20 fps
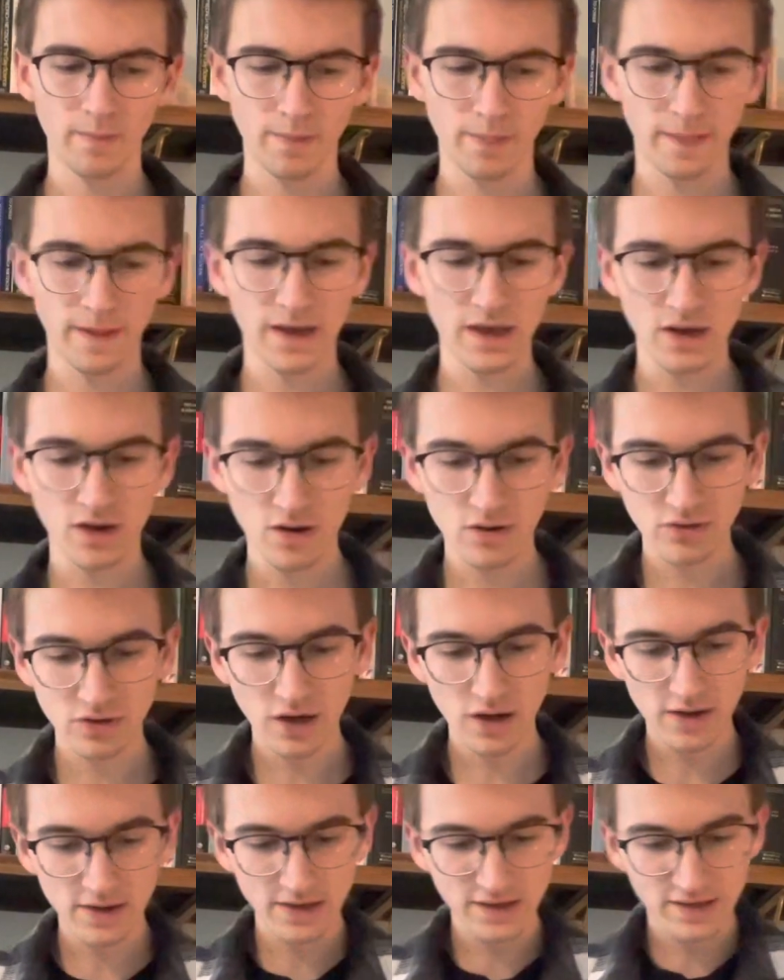he goes
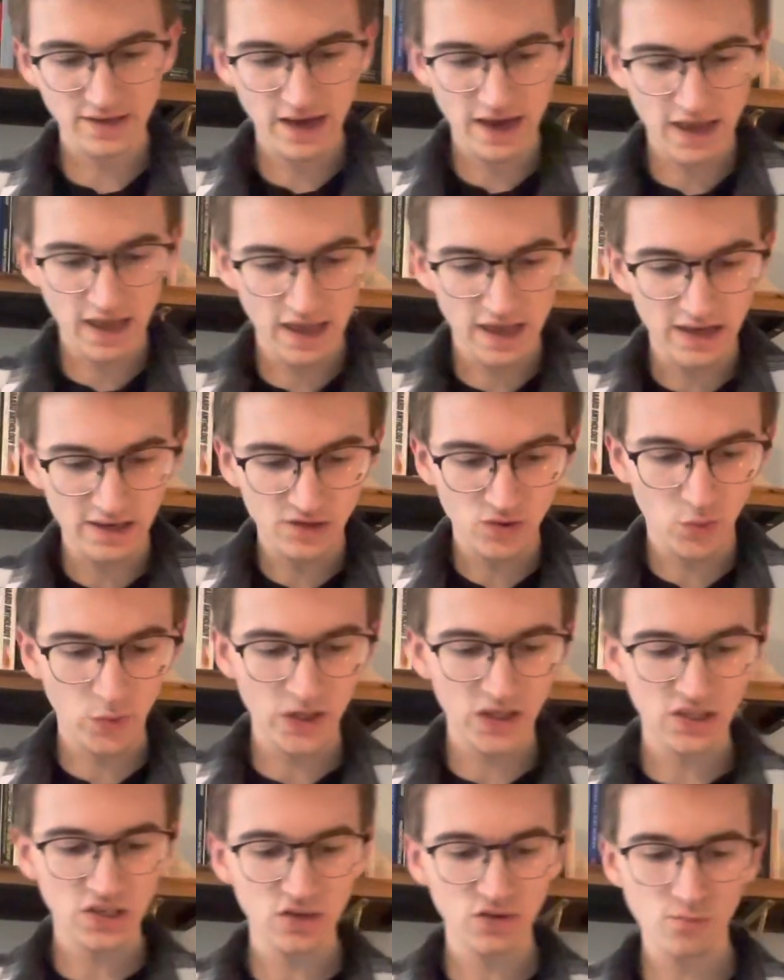on to say in
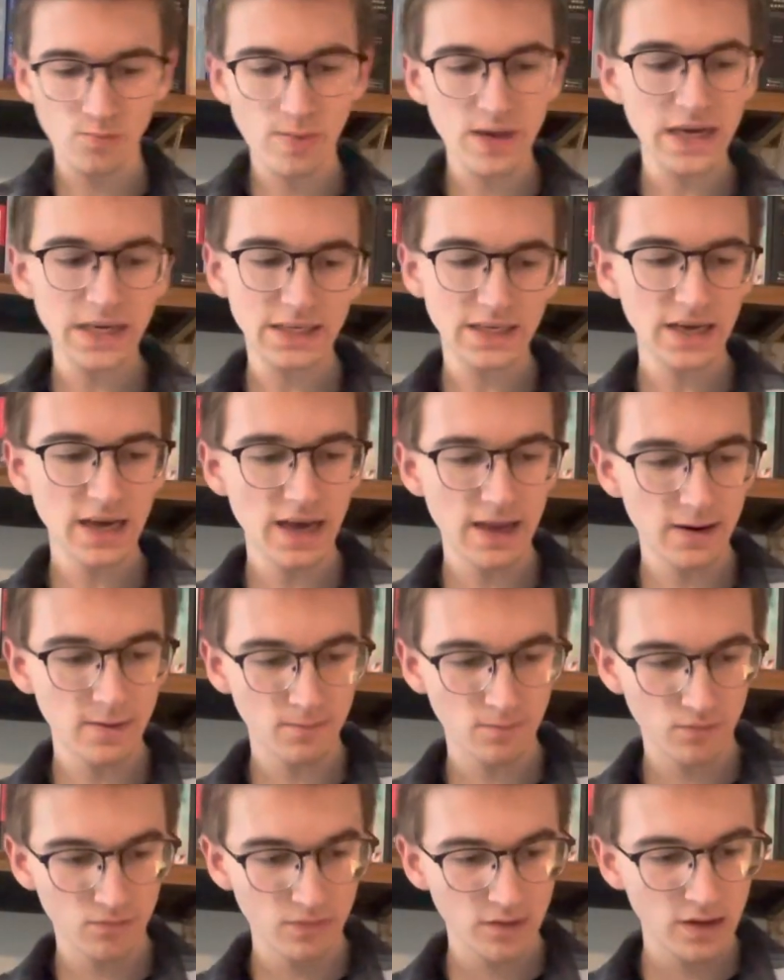22b10,
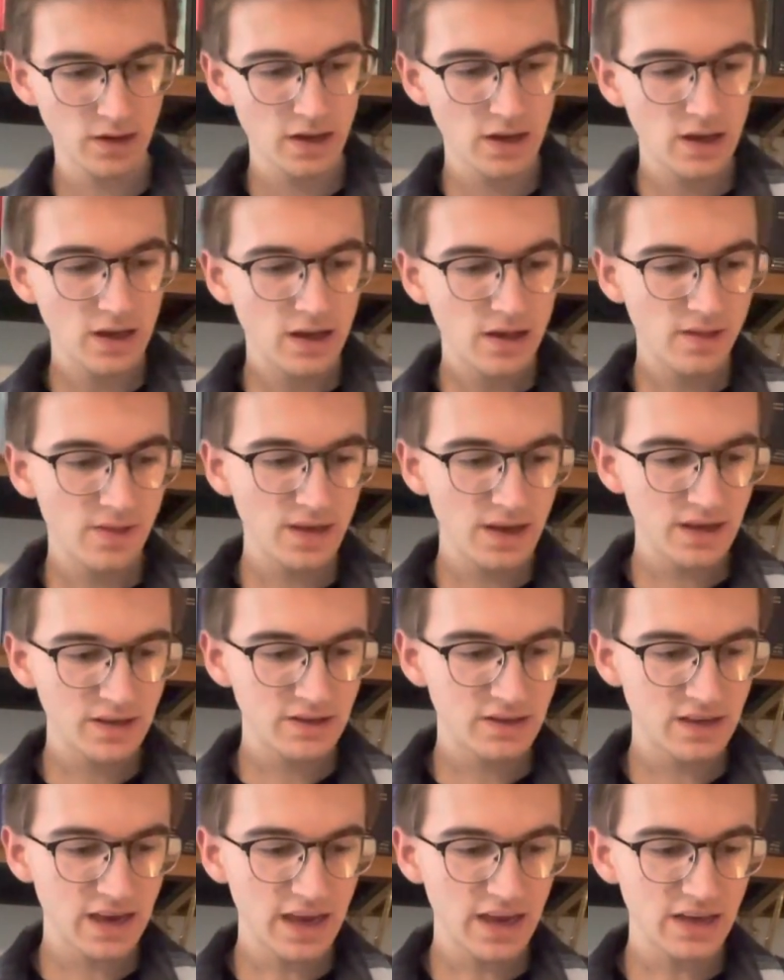"Things
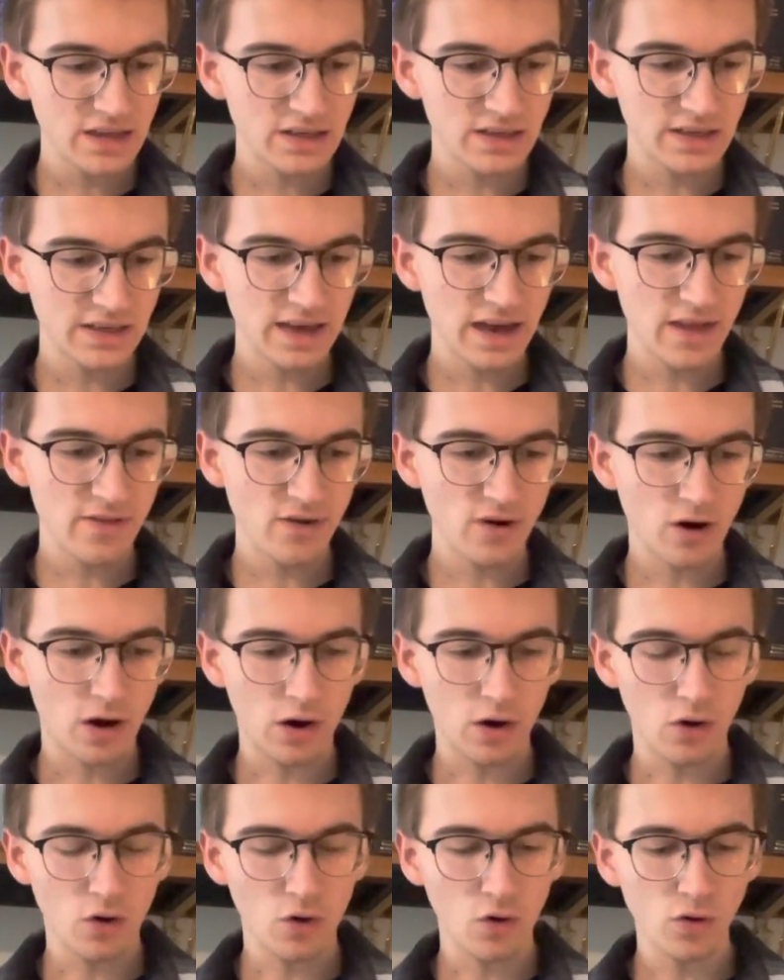taken together are
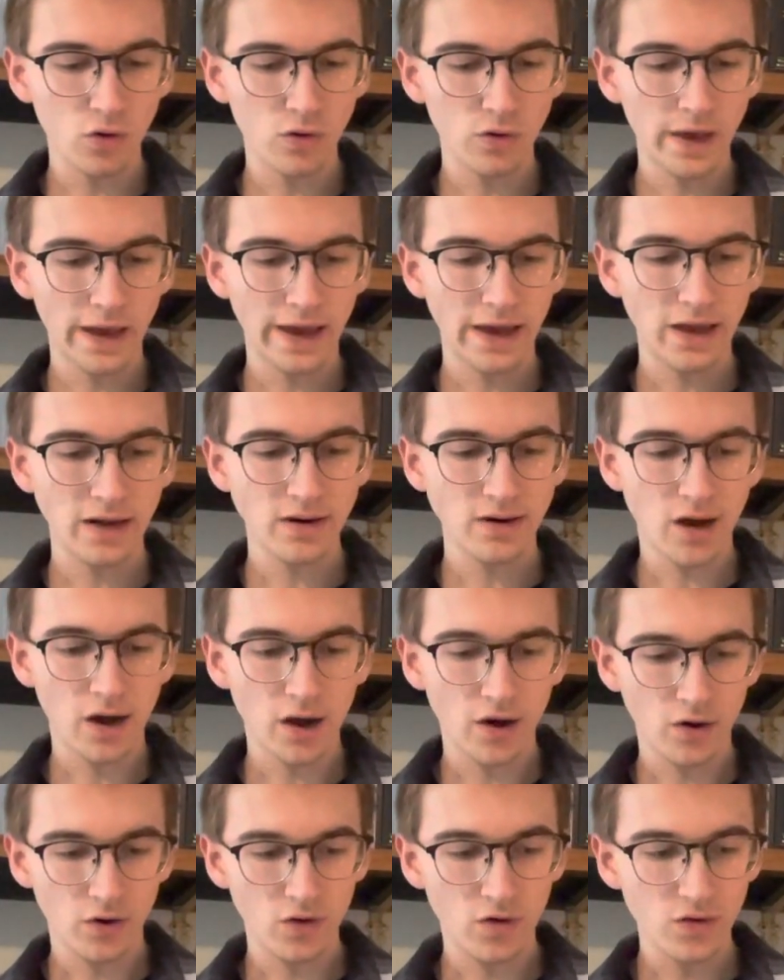whole and
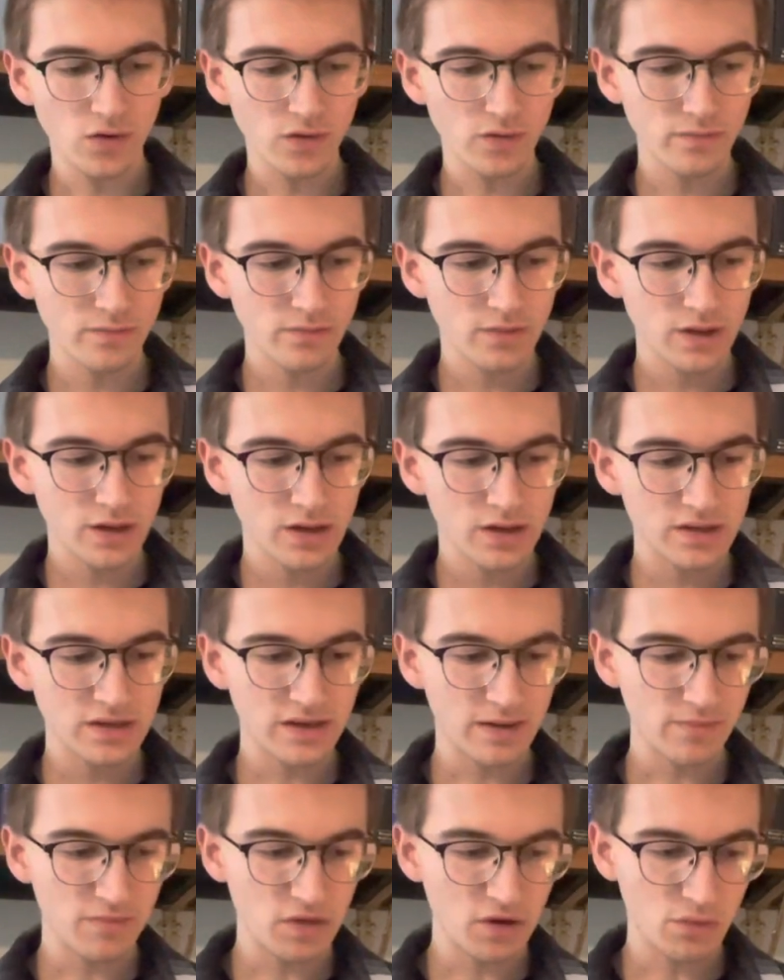not whole.
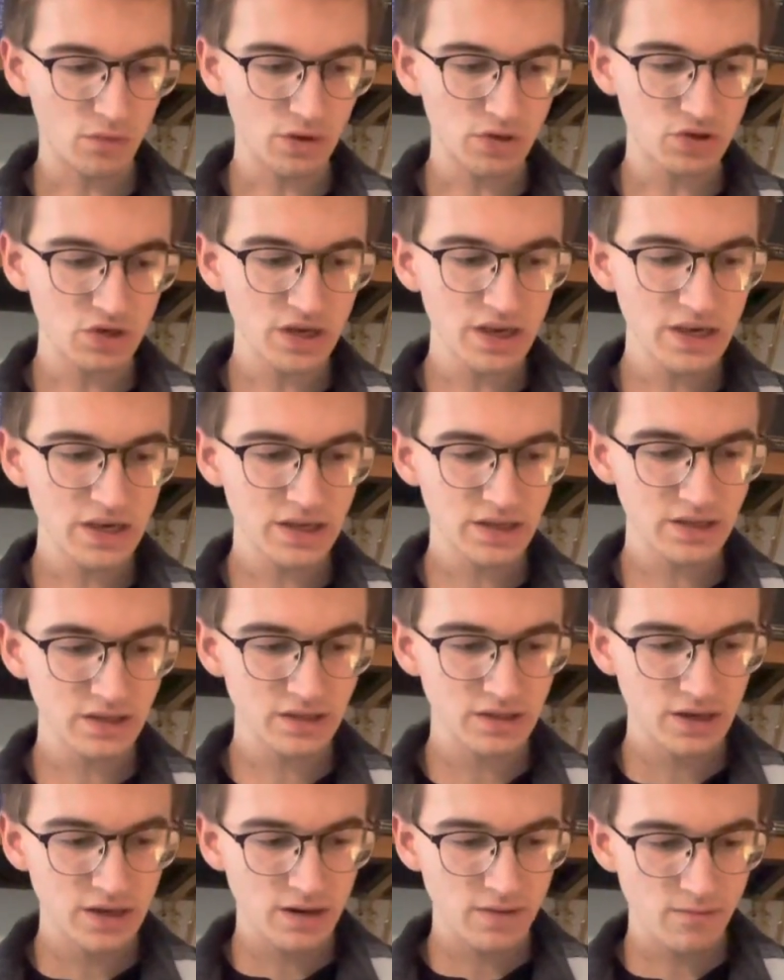Something which is
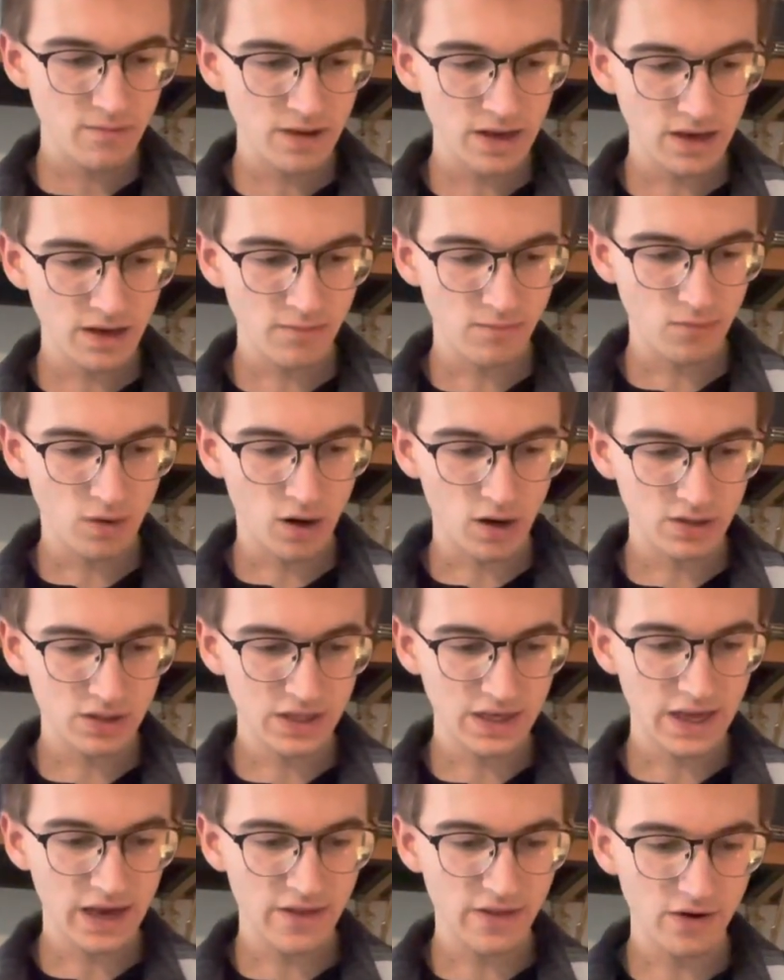being brought
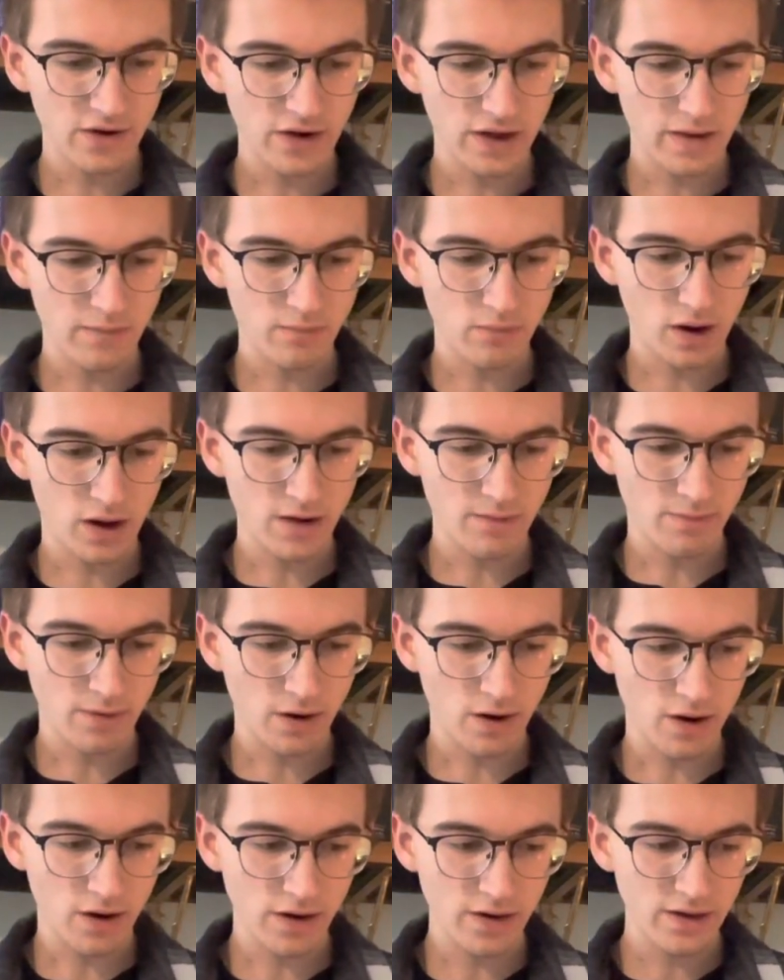together and brought
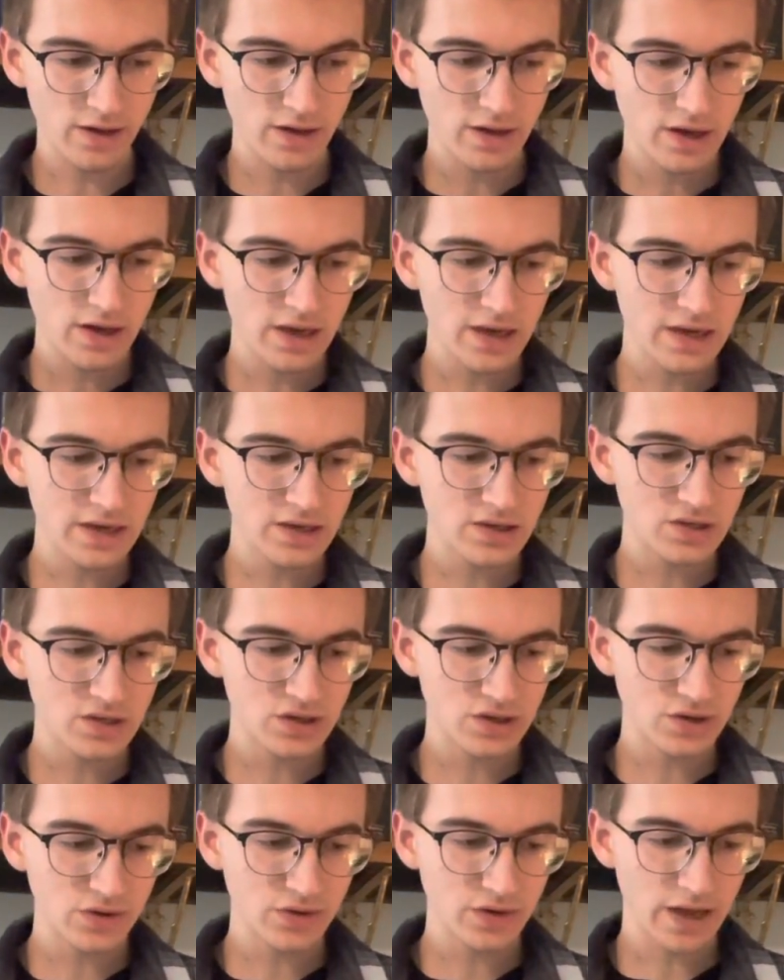apart, in
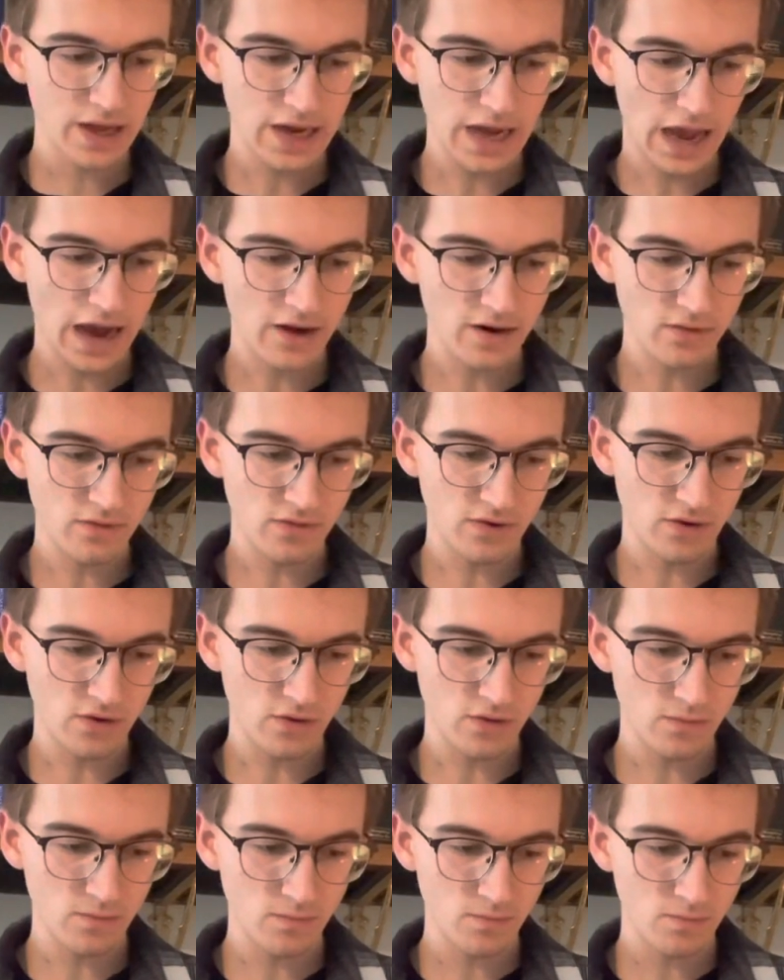tune and out of
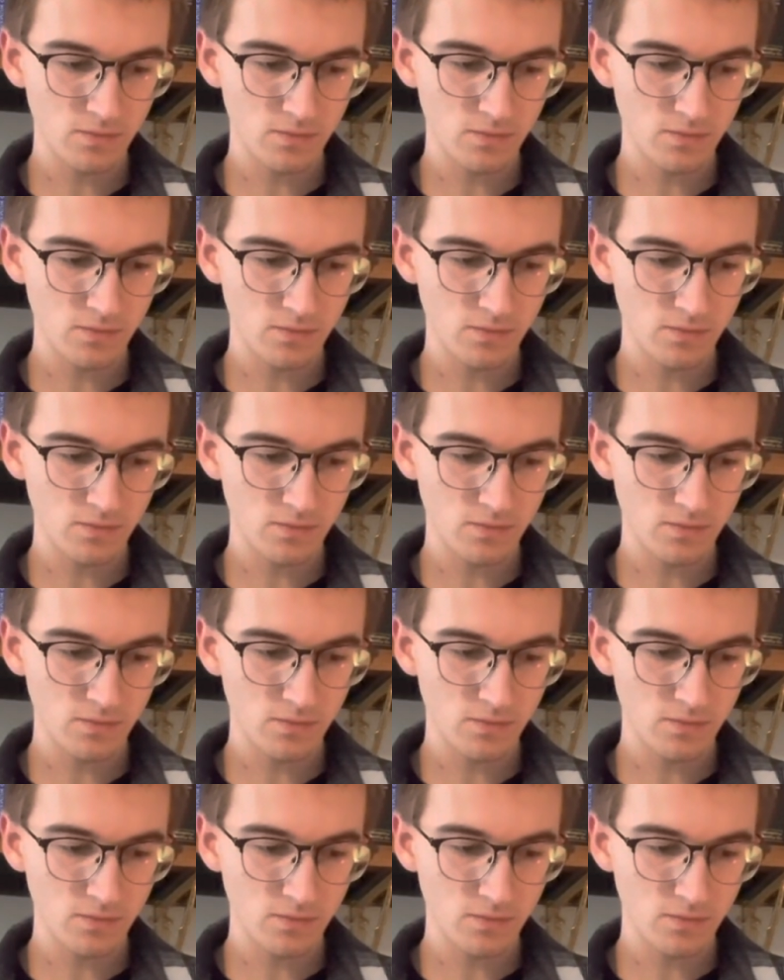tune.